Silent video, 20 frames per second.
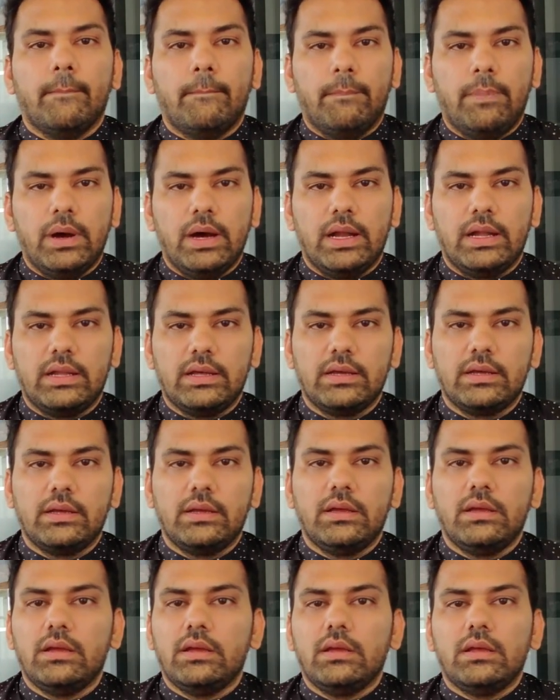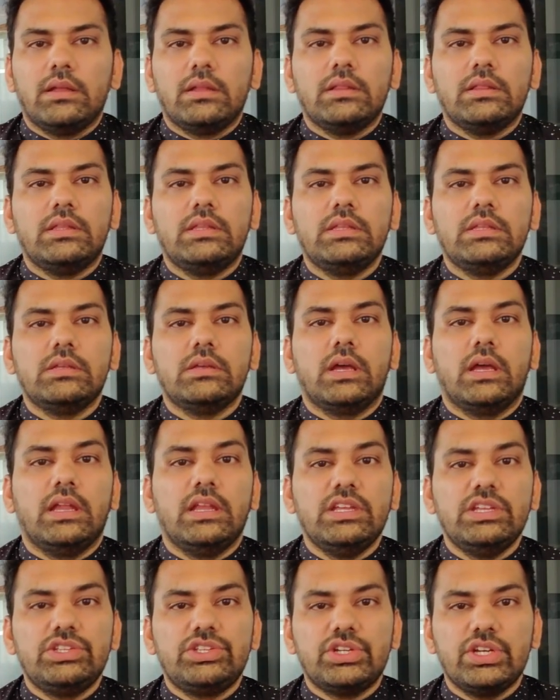But
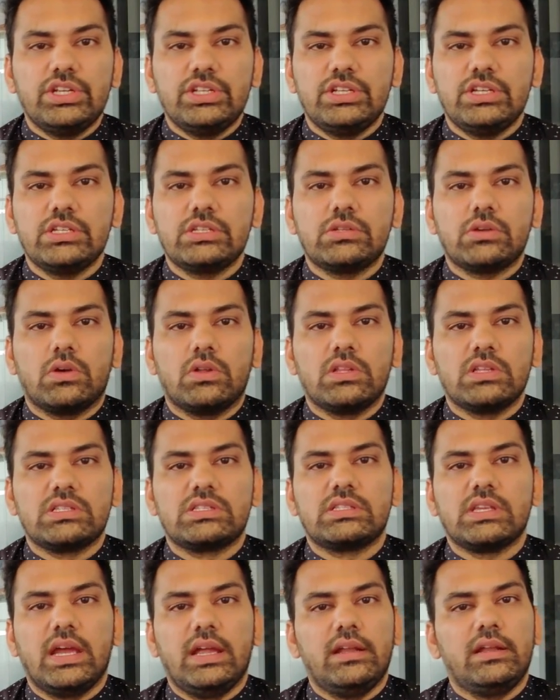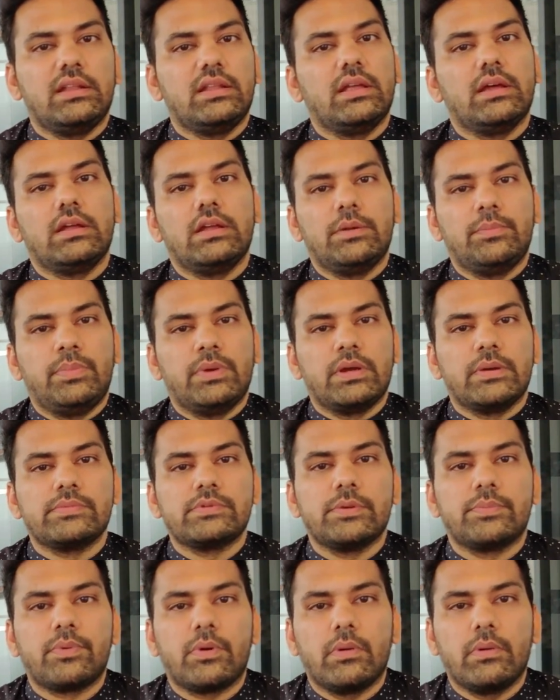any changes on the site, it becomes
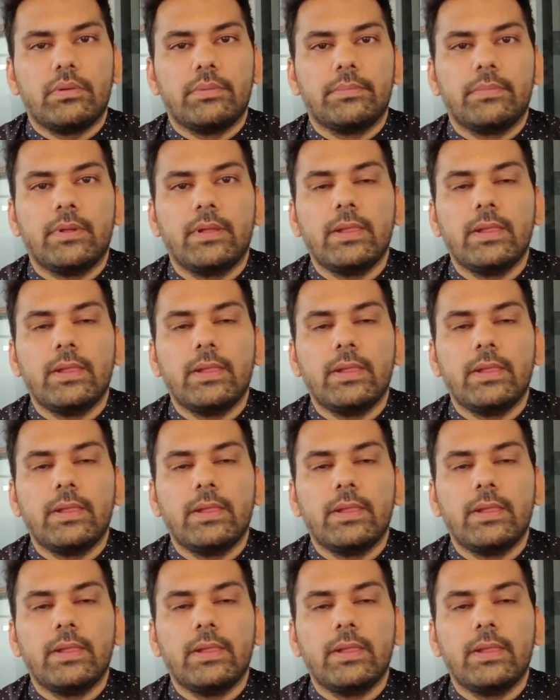a problem.